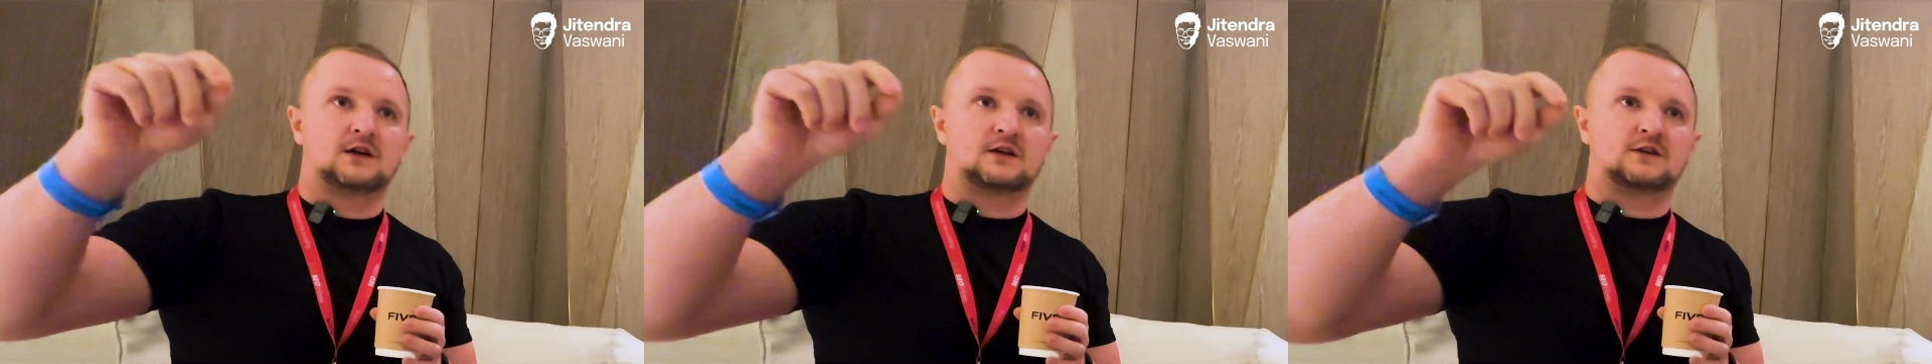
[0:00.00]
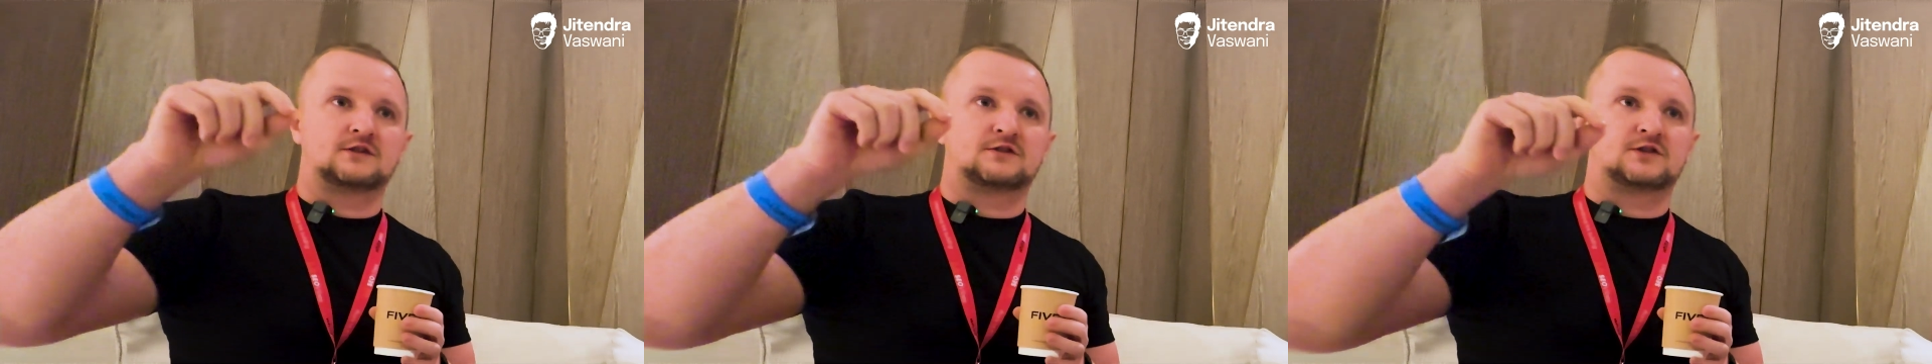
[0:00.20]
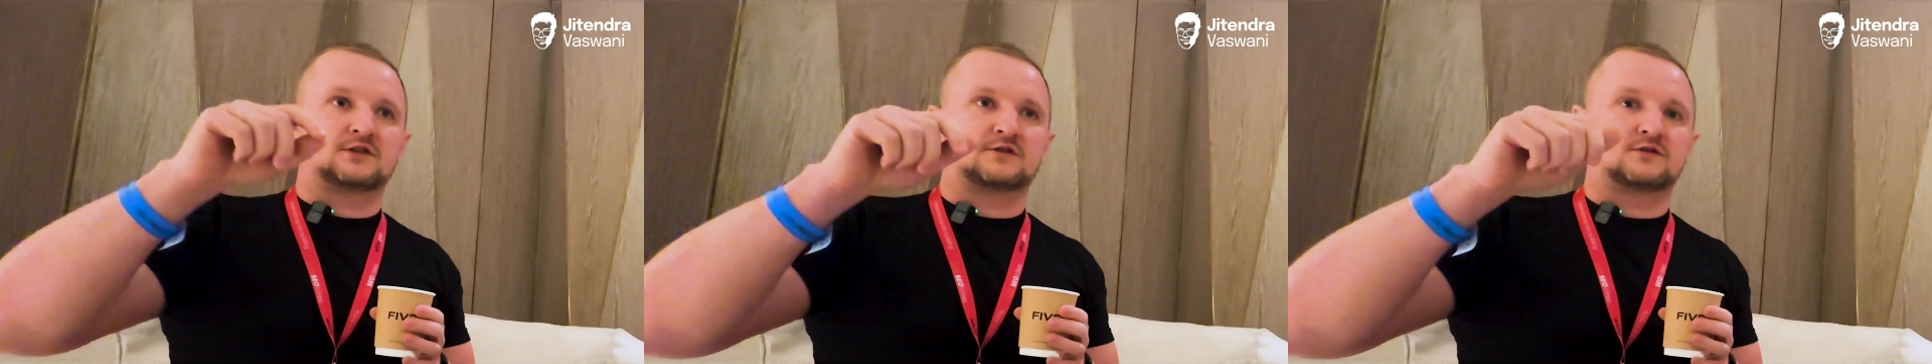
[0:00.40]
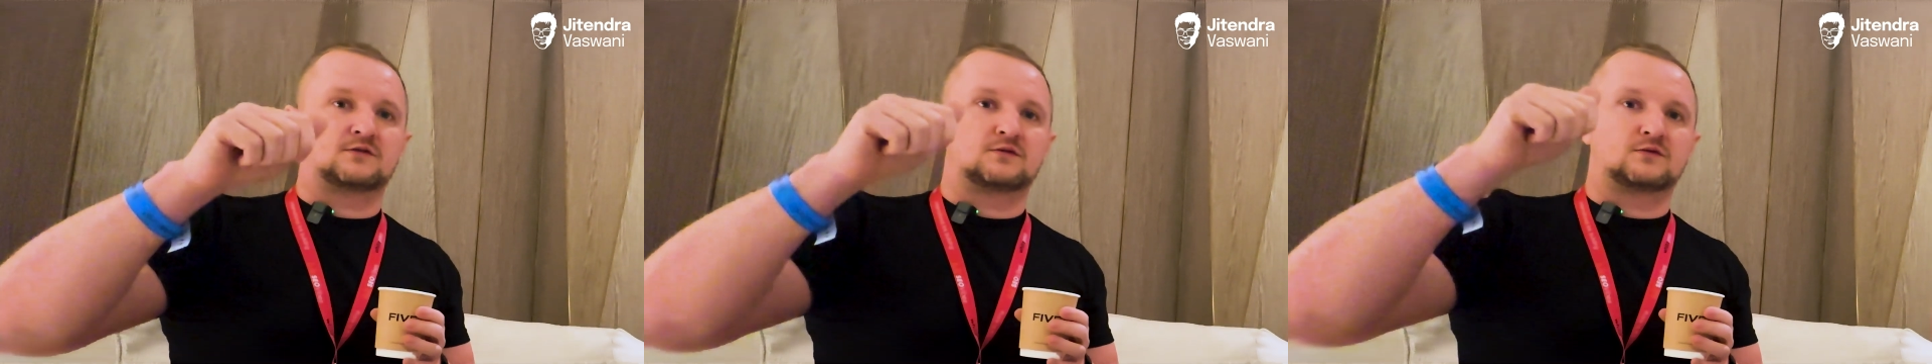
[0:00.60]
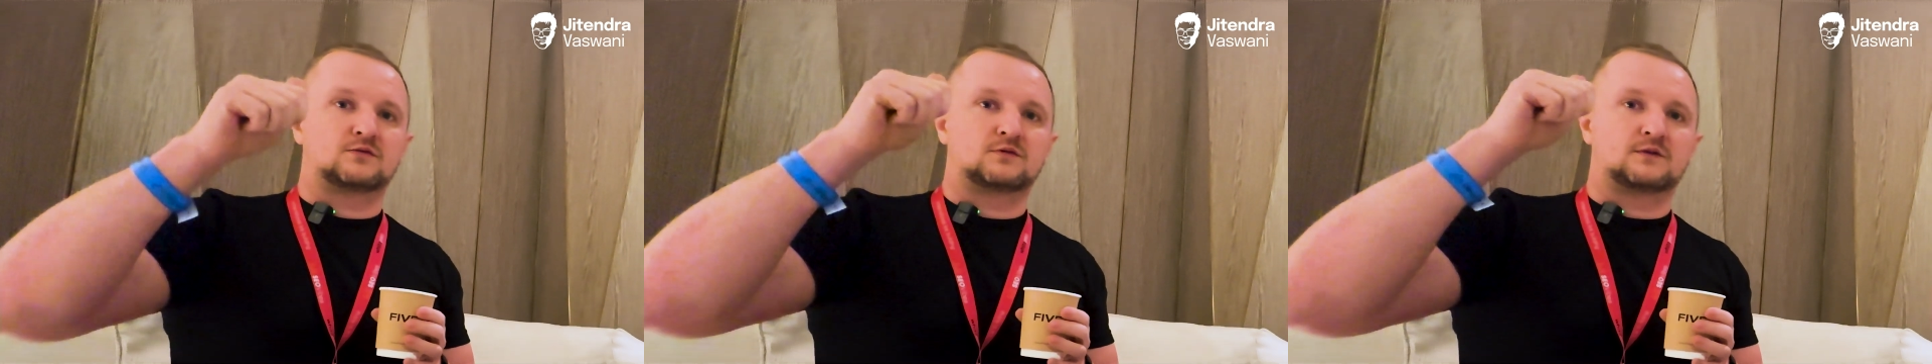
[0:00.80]
is just
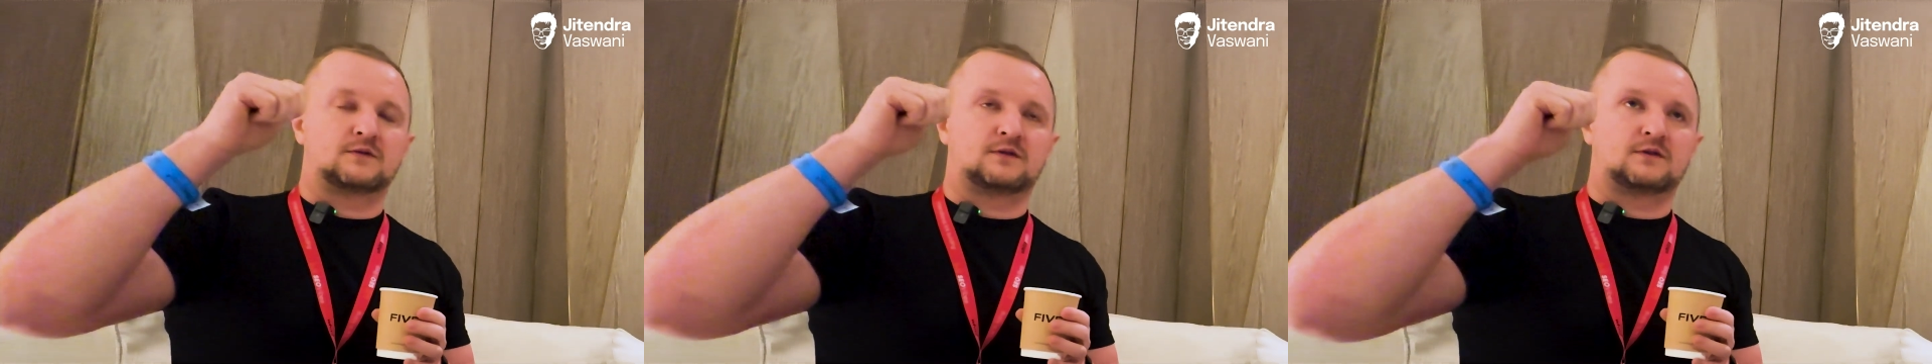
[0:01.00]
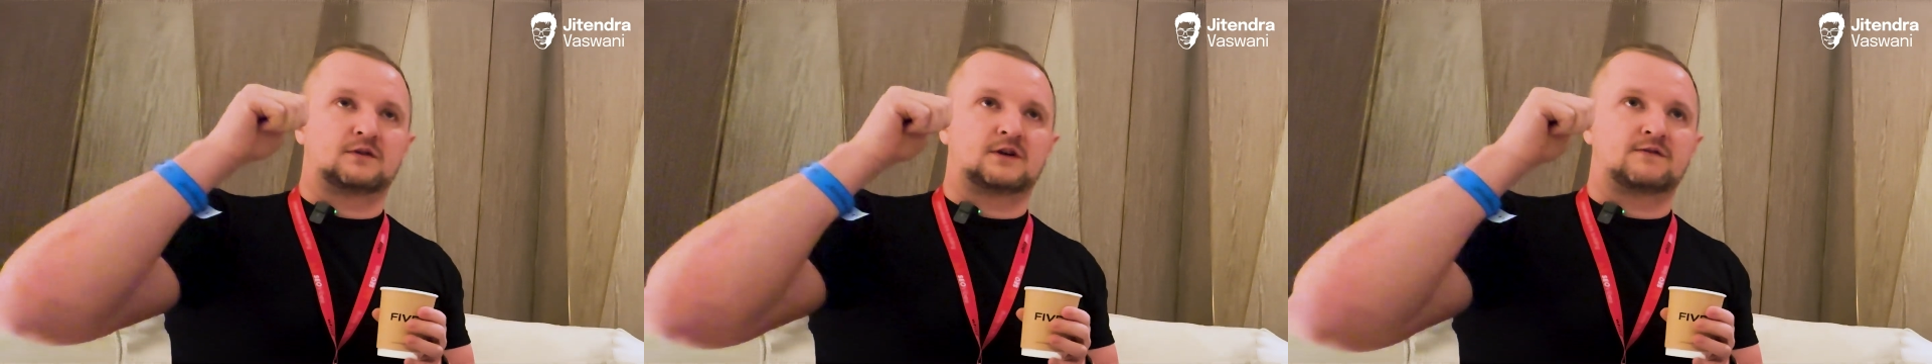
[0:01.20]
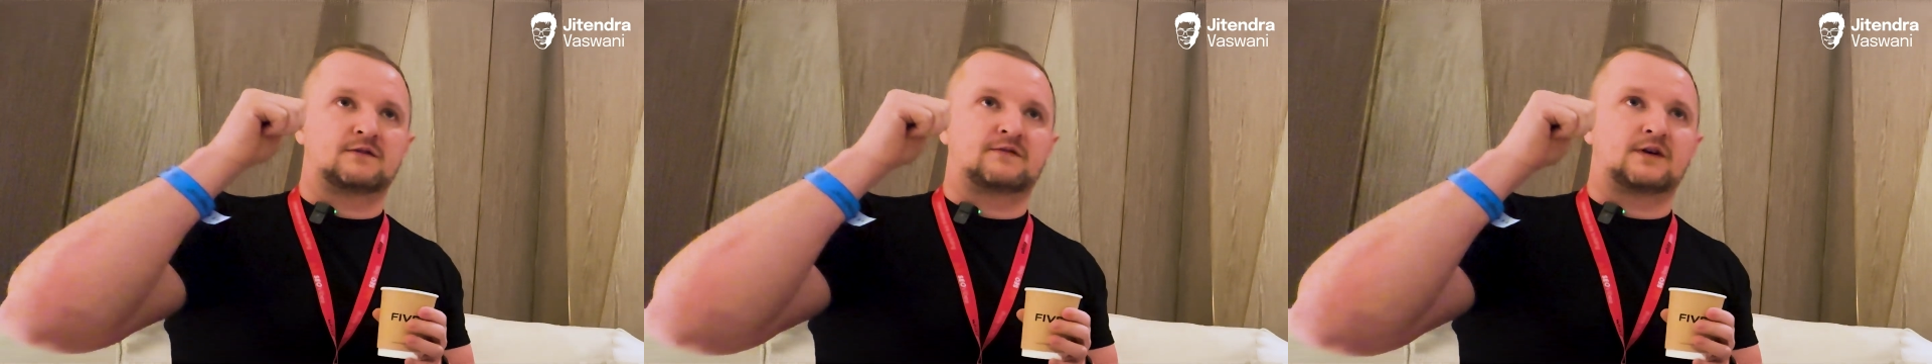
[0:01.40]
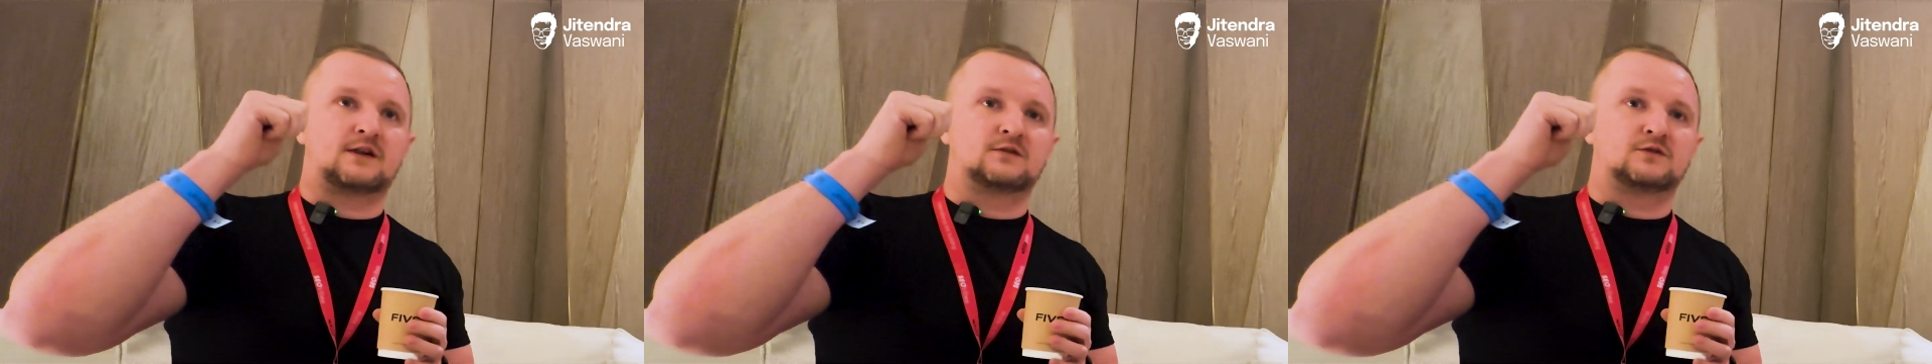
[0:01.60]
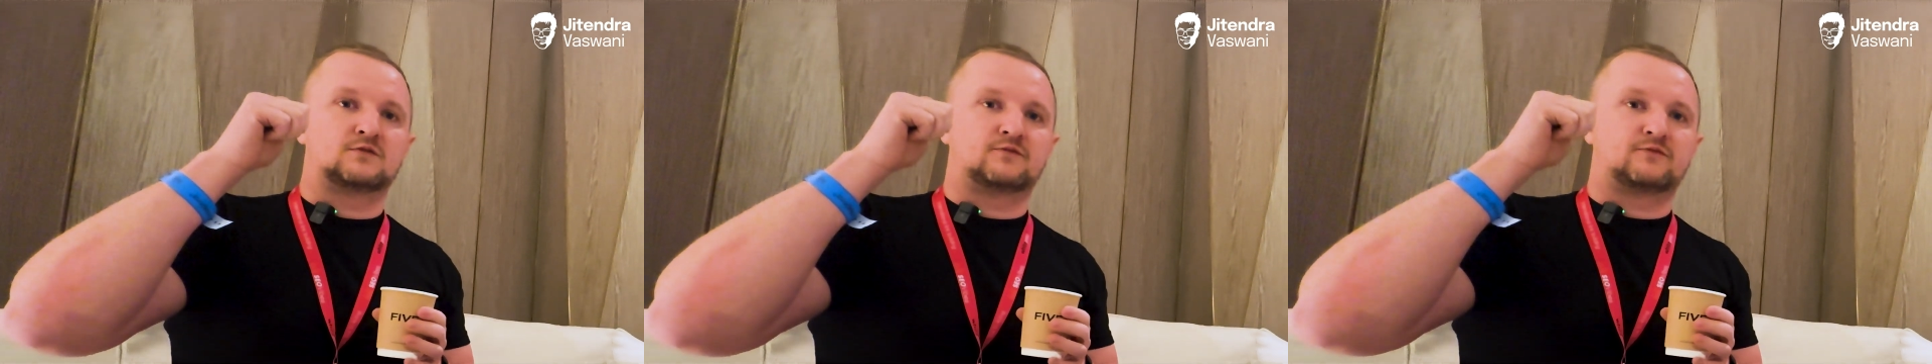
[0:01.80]
to give a value